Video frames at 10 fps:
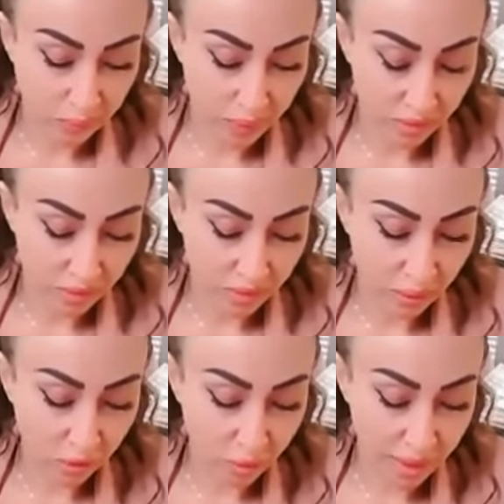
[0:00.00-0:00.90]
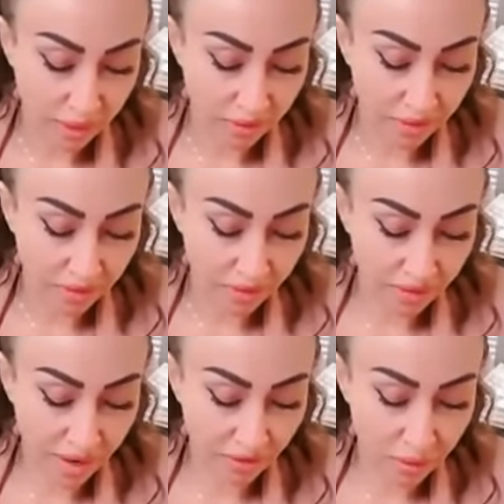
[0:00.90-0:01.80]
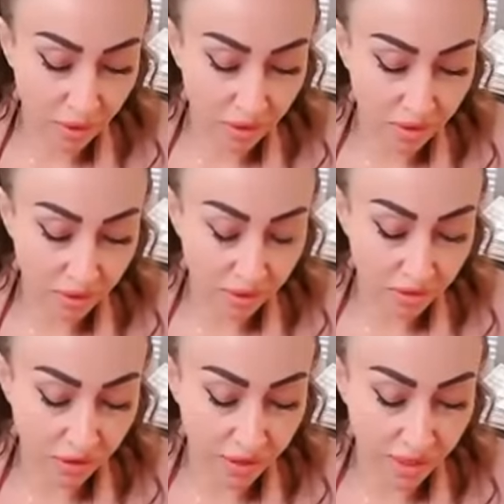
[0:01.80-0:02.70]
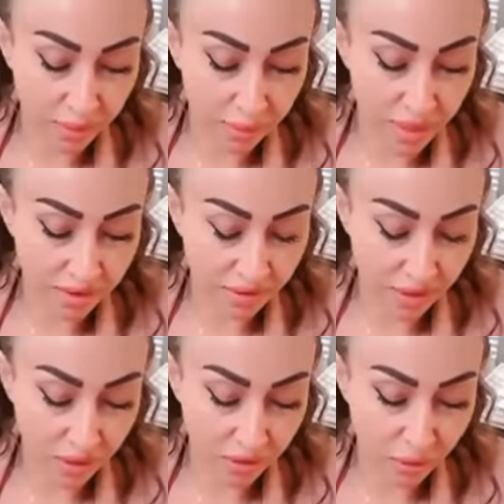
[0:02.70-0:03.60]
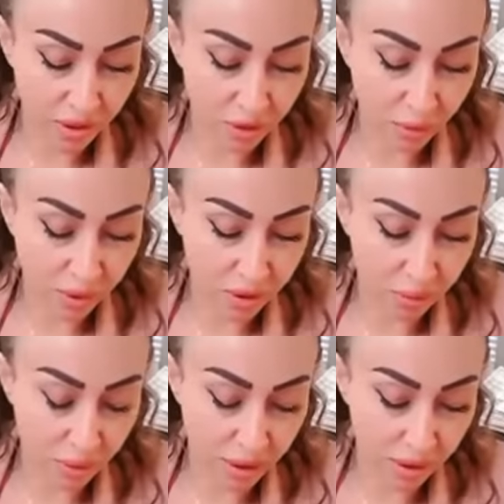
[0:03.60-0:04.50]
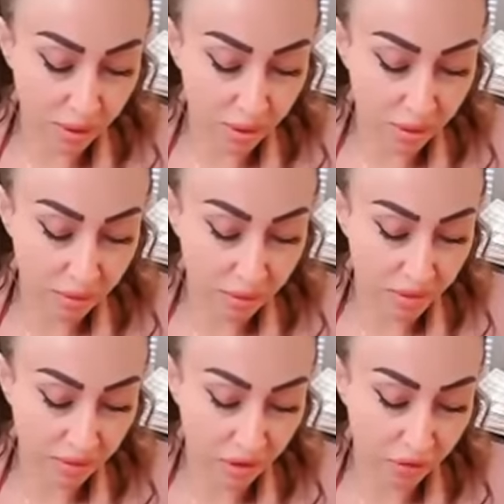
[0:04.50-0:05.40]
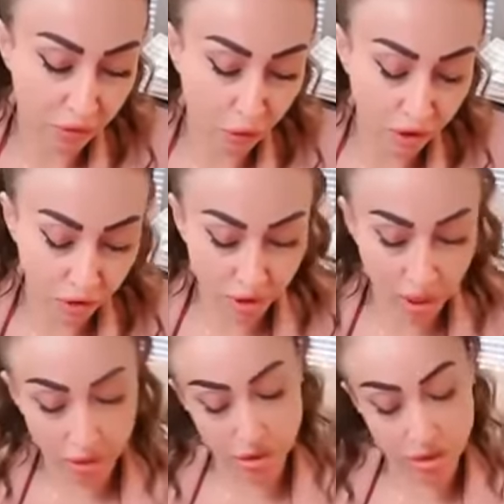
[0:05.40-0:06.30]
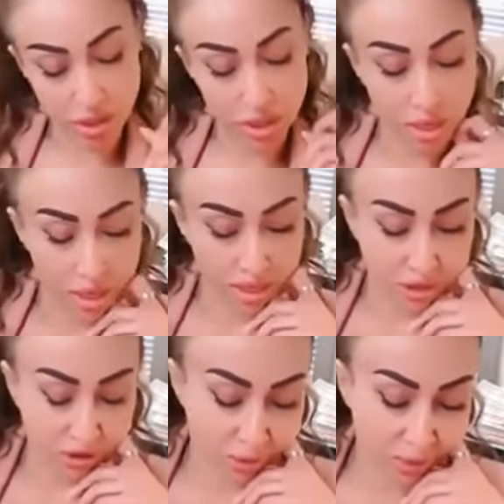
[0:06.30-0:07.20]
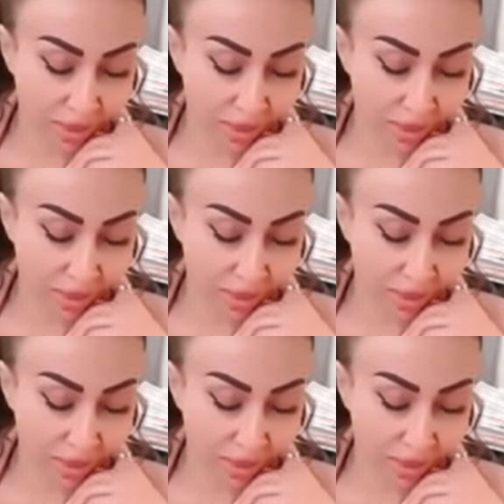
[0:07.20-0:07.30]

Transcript: So he will pay on the 5th of every month, starting on May 5th, 2023, $742 until the